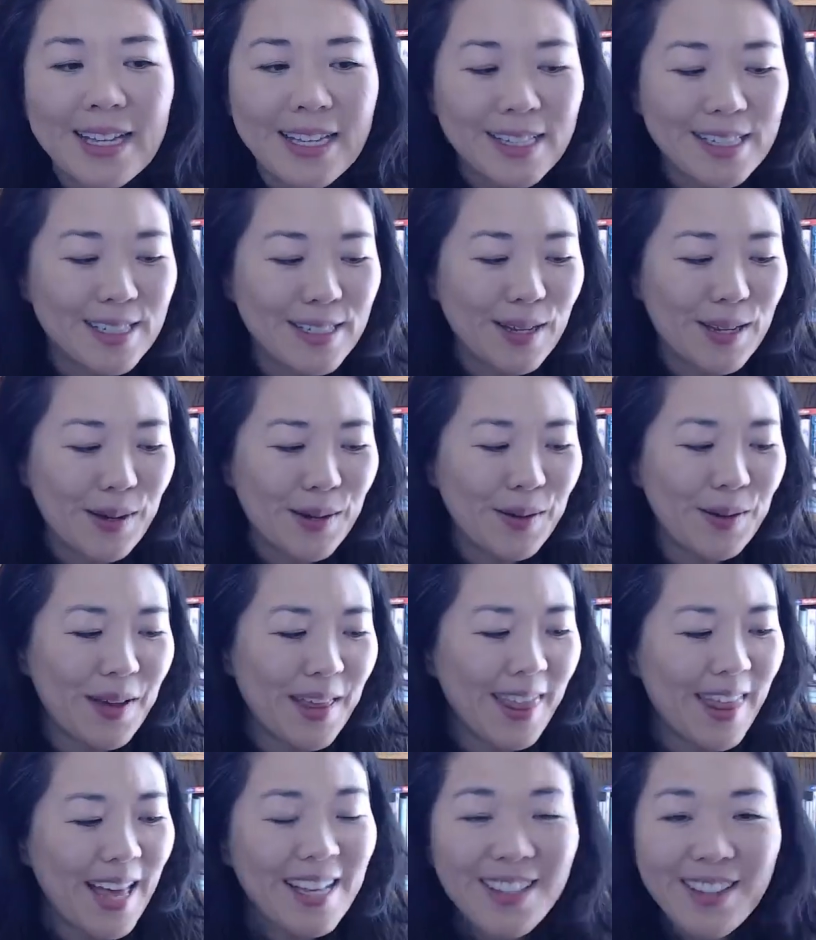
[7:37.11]
So
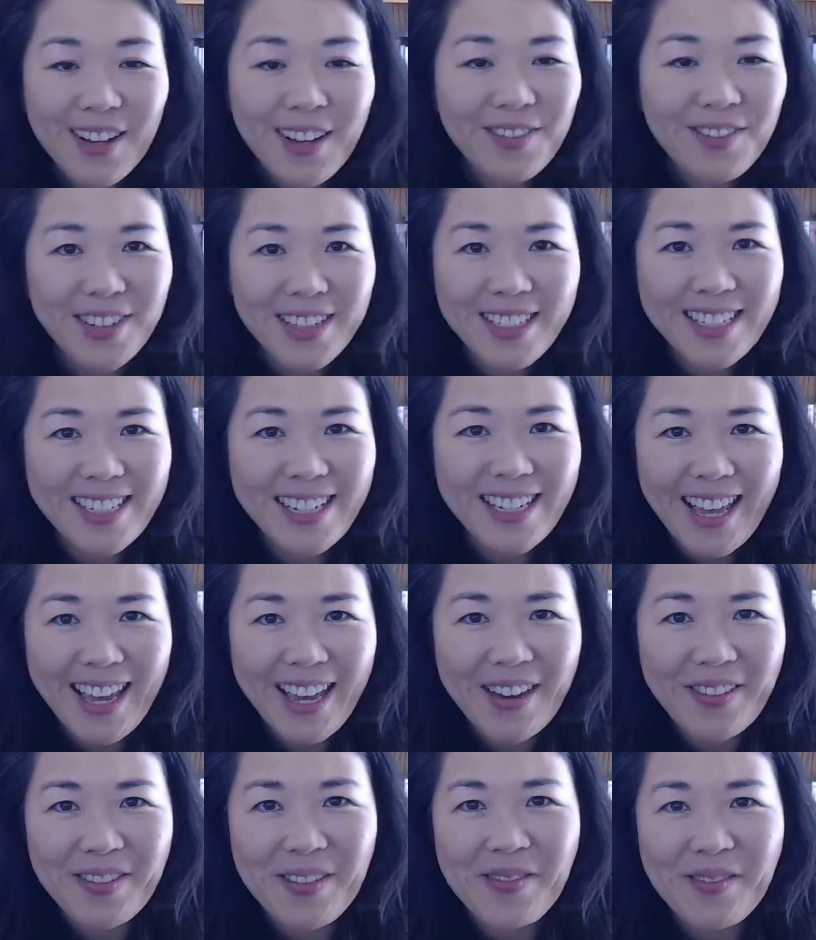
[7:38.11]
that's all for
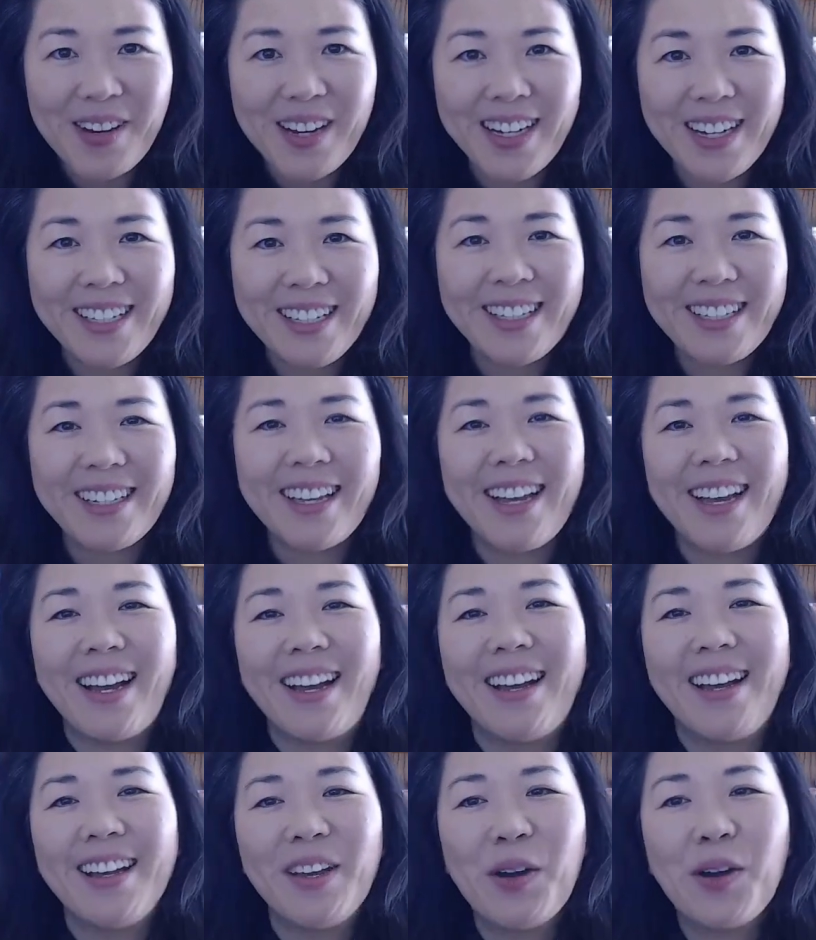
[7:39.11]
today, everyone.
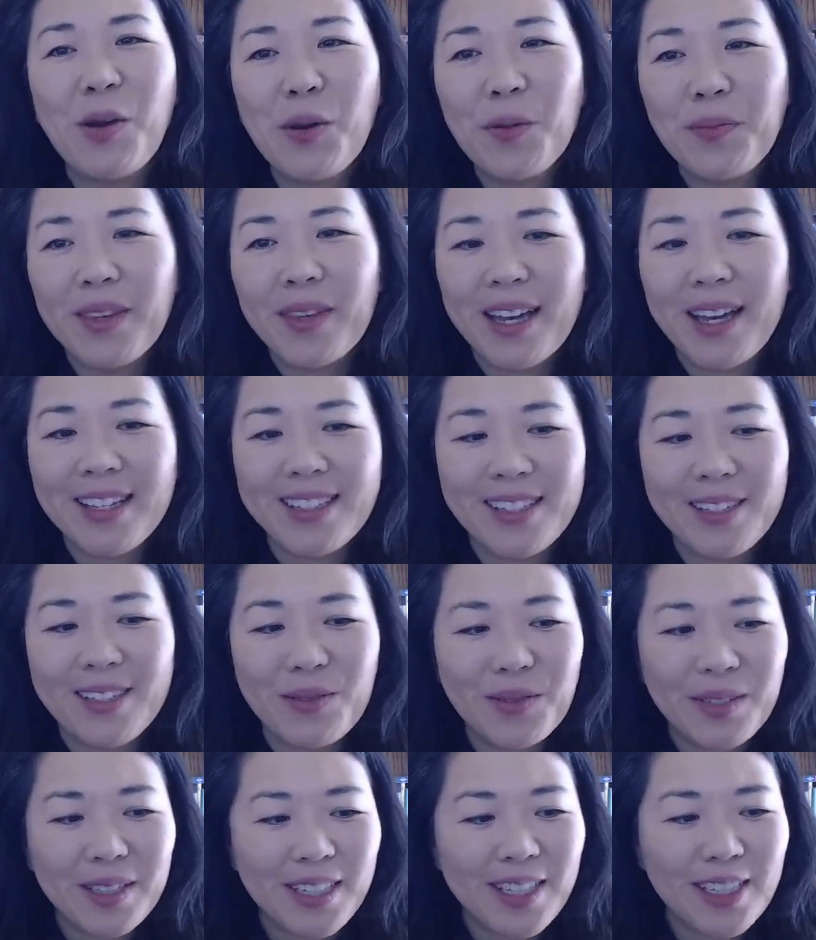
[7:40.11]
I hope that you
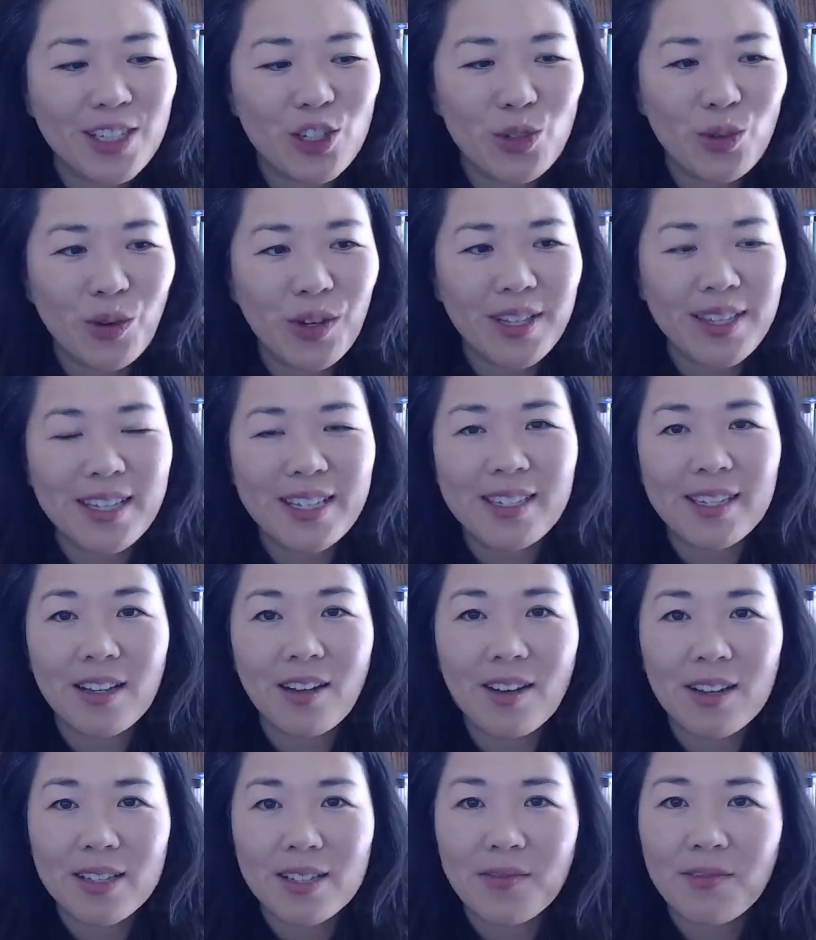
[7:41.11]
really enjoyed this and
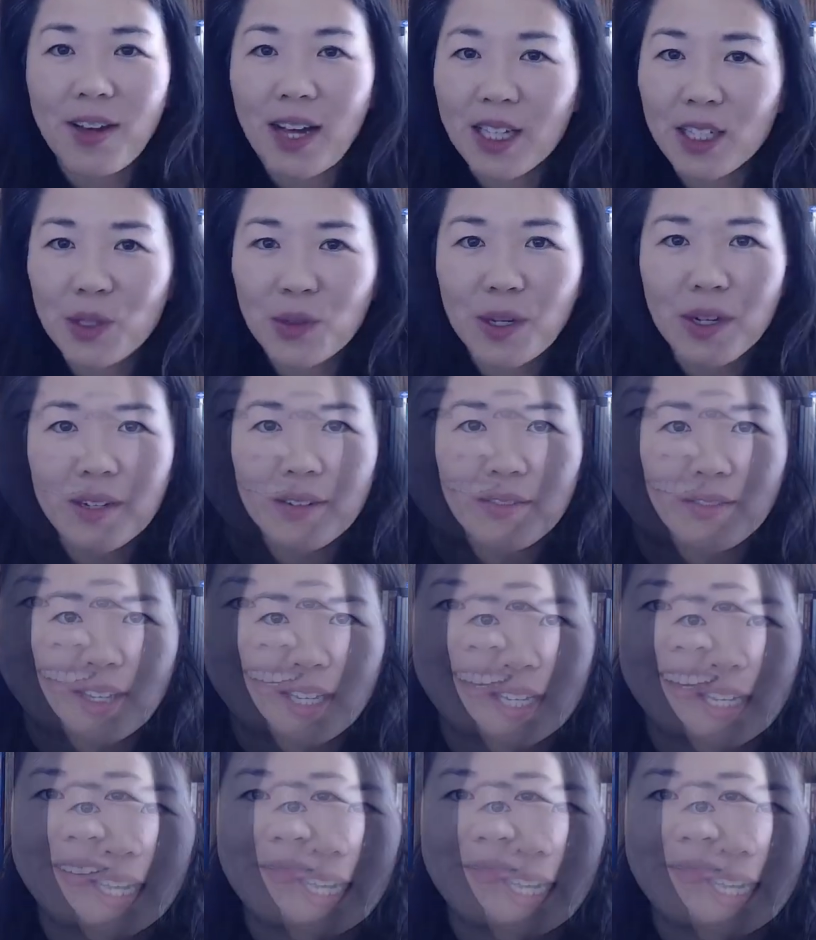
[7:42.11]
got some value out of it.